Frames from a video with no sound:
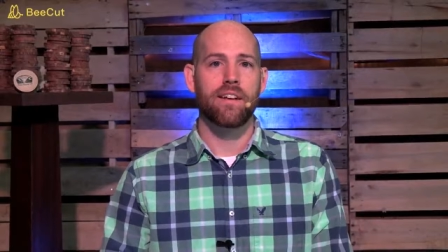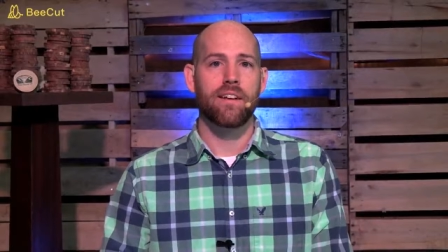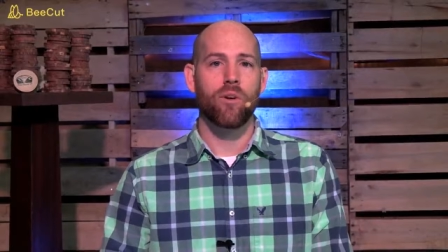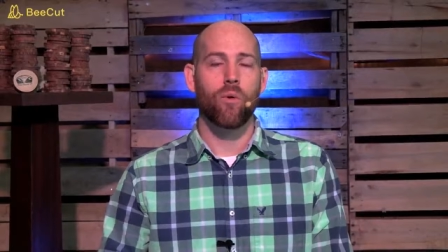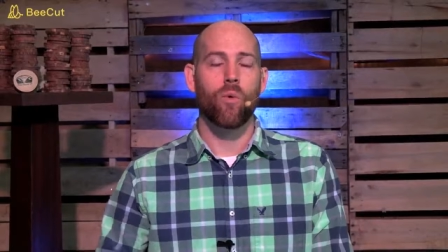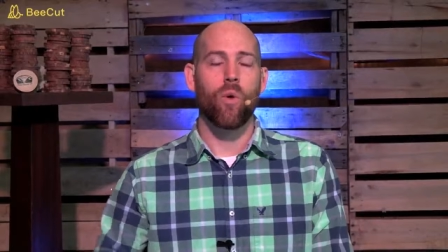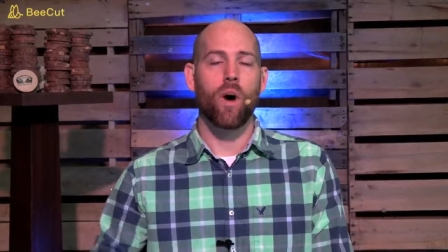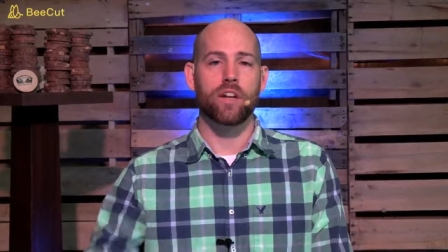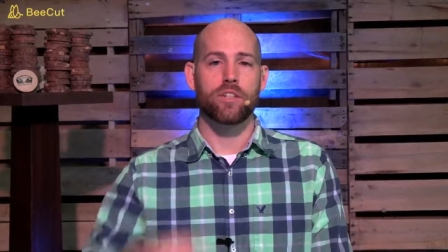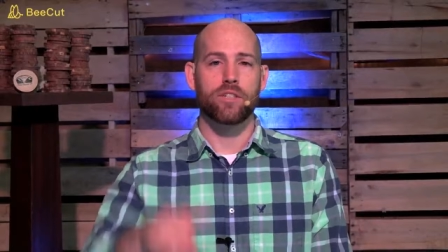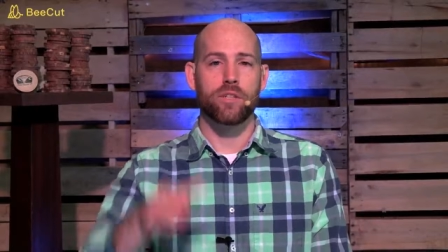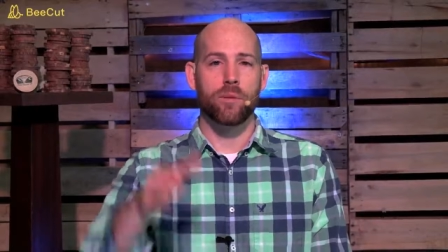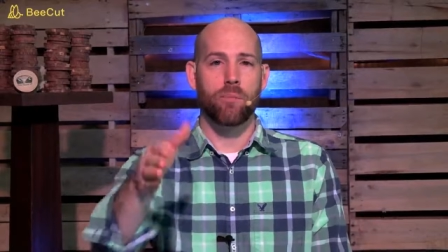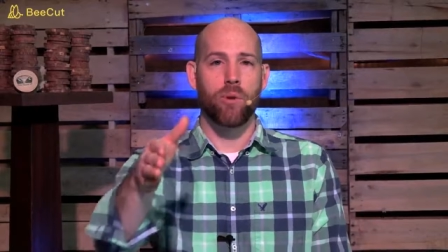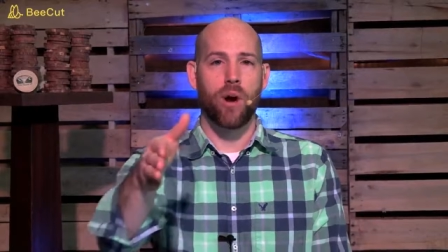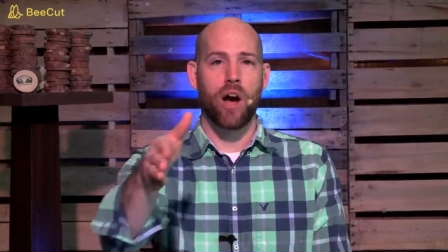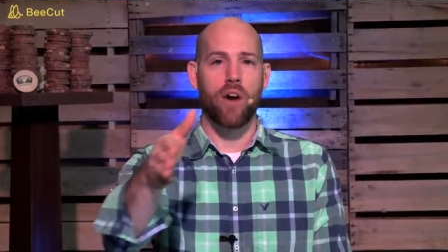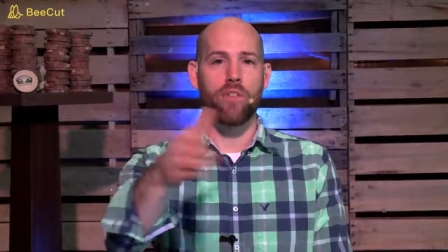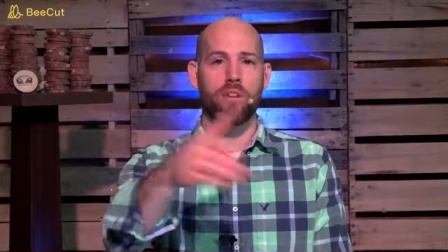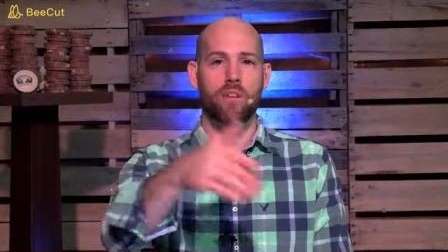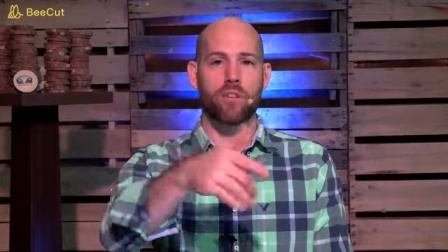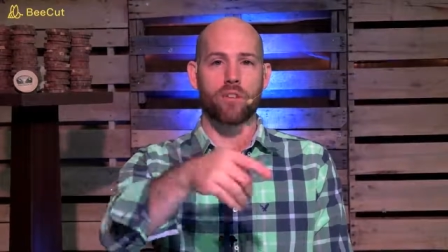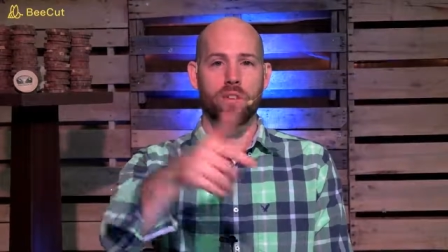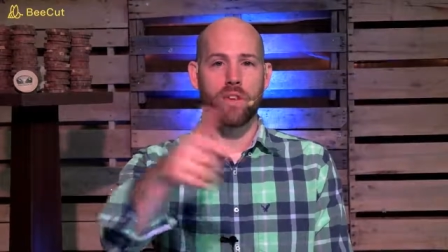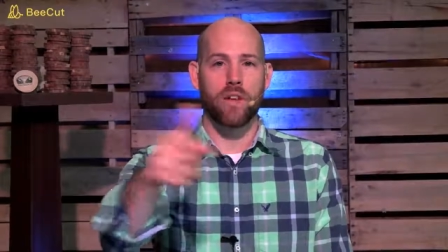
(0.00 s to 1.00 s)
Watch the
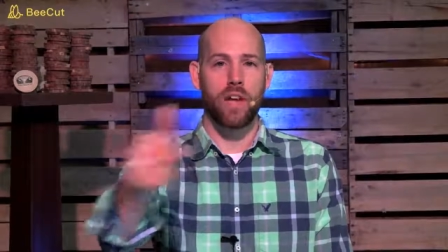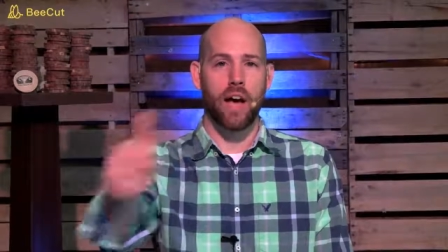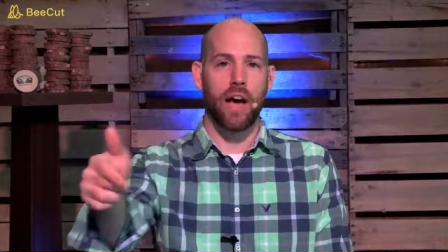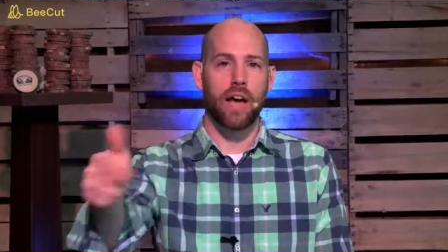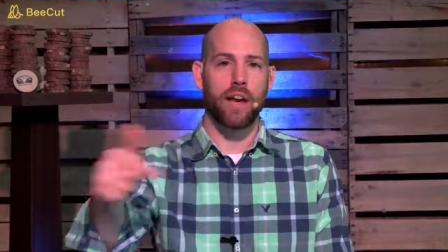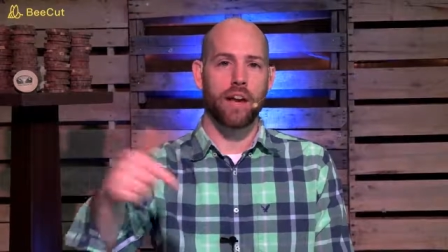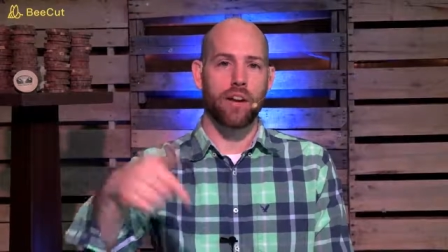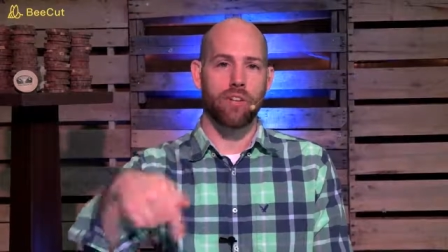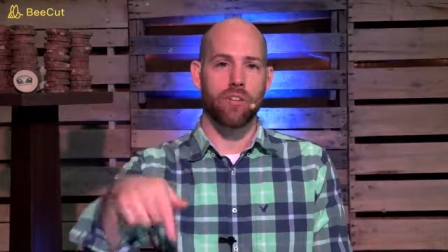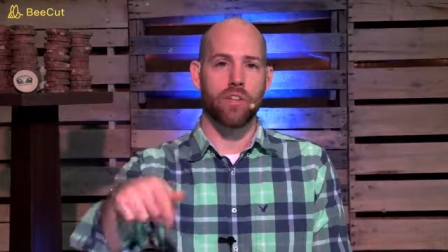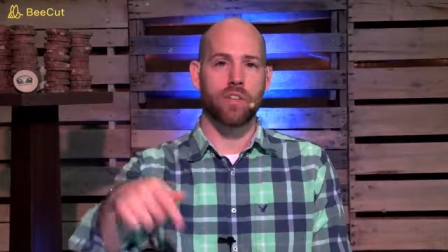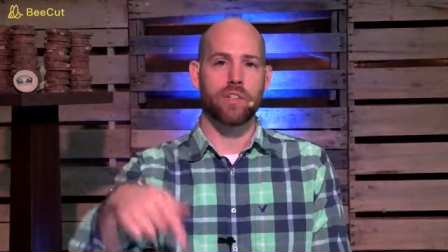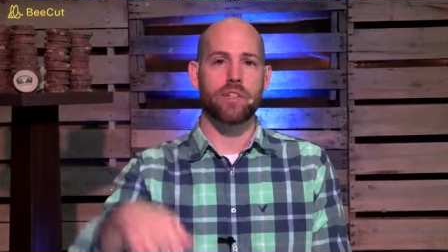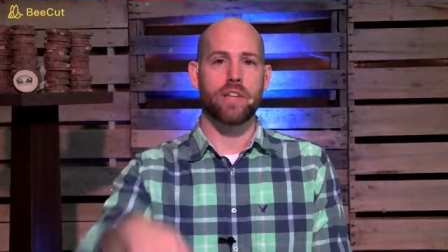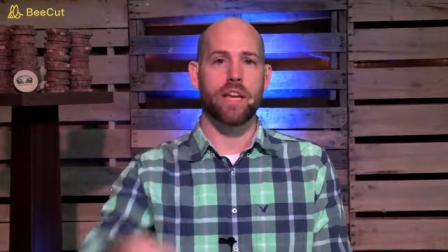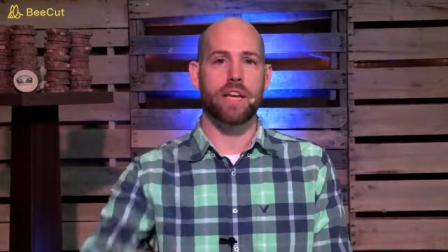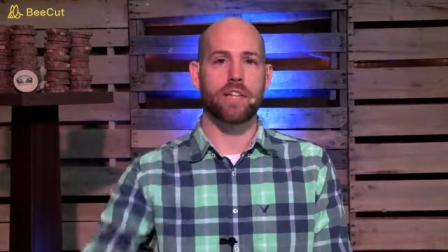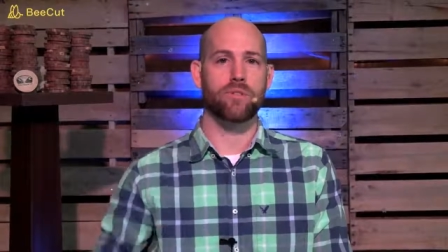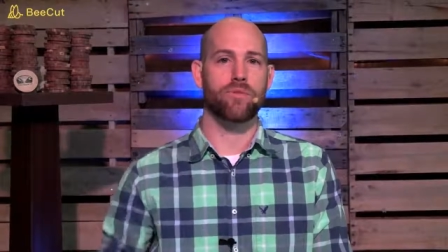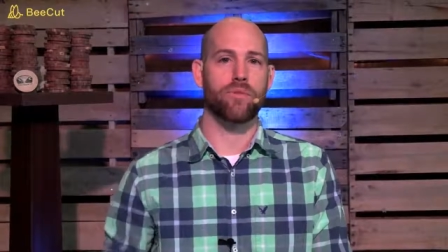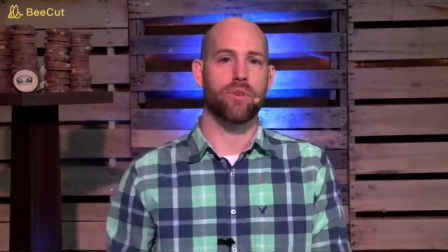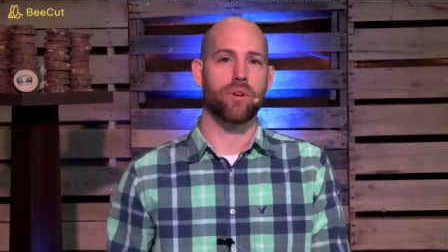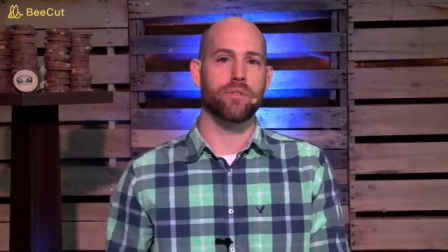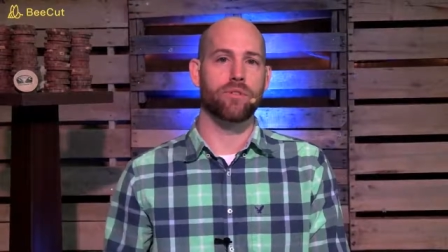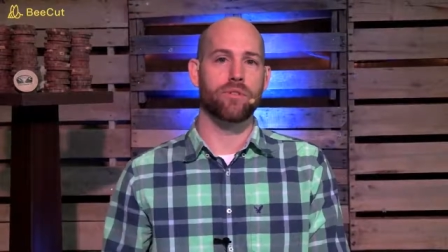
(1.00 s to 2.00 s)
providence of God here in this next
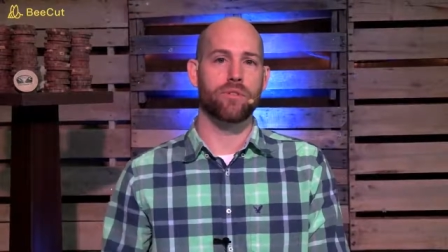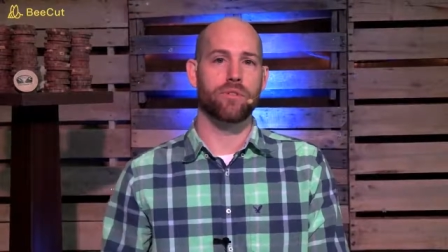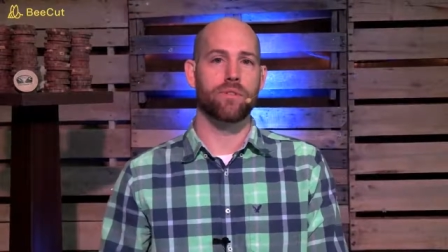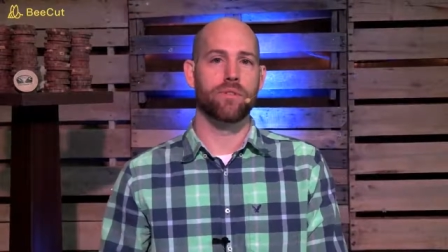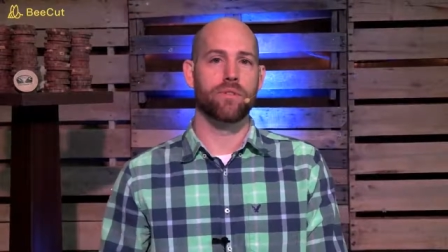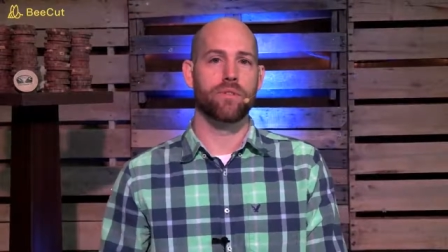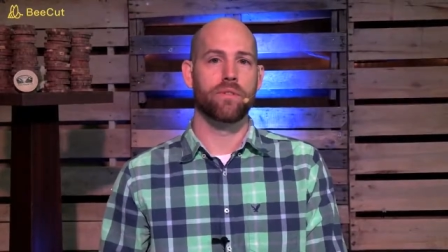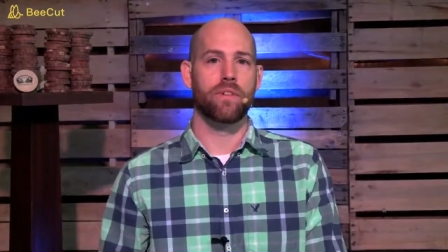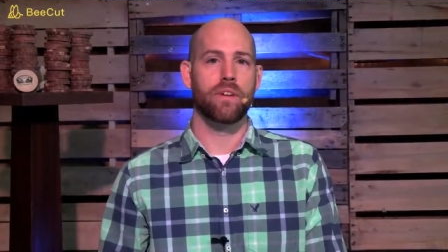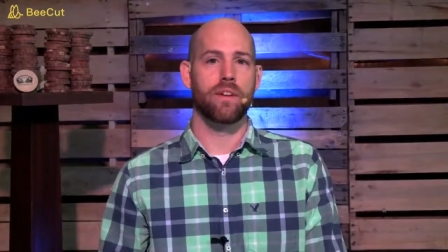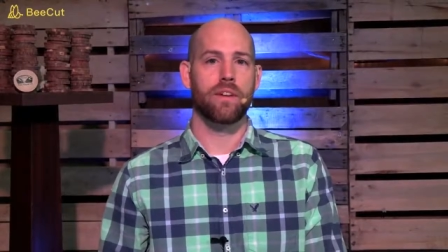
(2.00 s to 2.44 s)
verse.